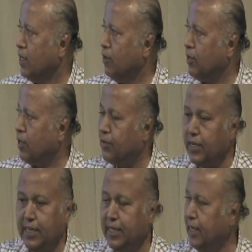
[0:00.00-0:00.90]
even after
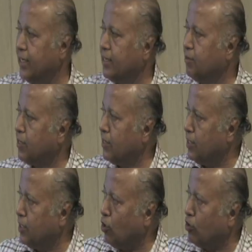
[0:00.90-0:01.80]
heating it, because
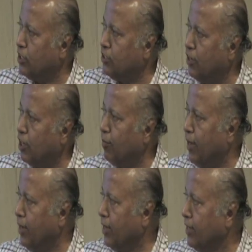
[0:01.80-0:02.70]
the toxins will
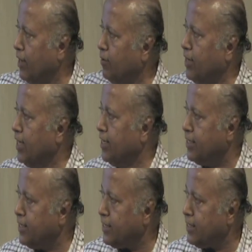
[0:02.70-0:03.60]
remain and they are very
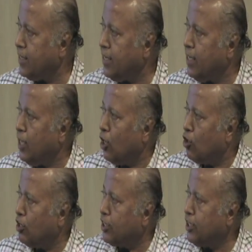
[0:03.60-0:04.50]
dangerous.
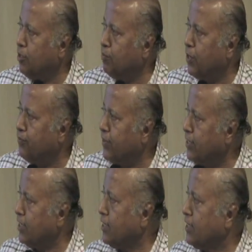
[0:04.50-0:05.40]
Clostridium
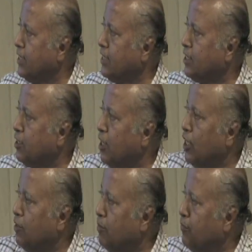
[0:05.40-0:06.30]
perfringens is,
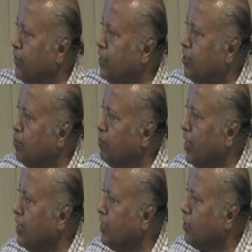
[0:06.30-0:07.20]
if it is
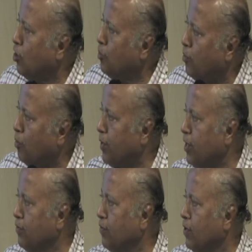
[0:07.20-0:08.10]
milk is not
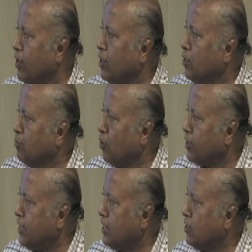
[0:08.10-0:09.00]
properly
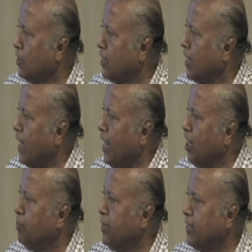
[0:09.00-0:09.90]
processed or
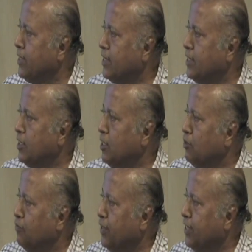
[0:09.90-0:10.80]
canned meats,
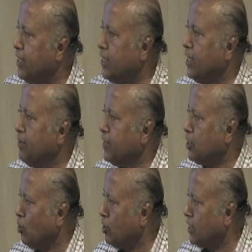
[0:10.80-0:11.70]
fish and gravy
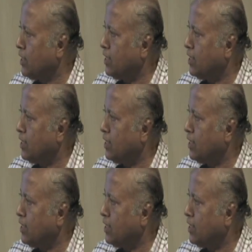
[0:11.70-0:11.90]
stocks,